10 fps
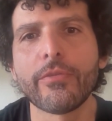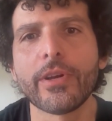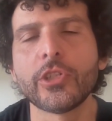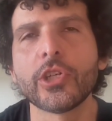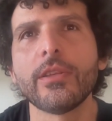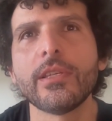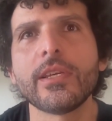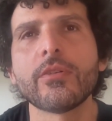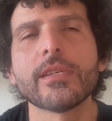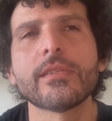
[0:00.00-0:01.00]
fragile these
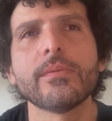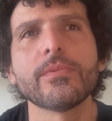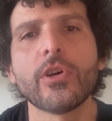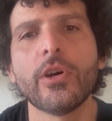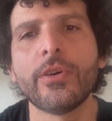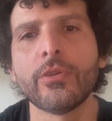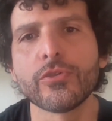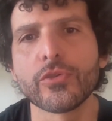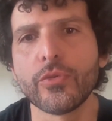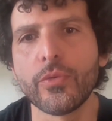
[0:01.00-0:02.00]
ecosystems are, and
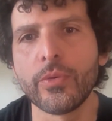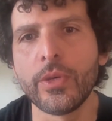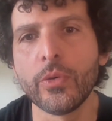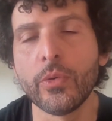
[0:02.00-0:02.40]
also,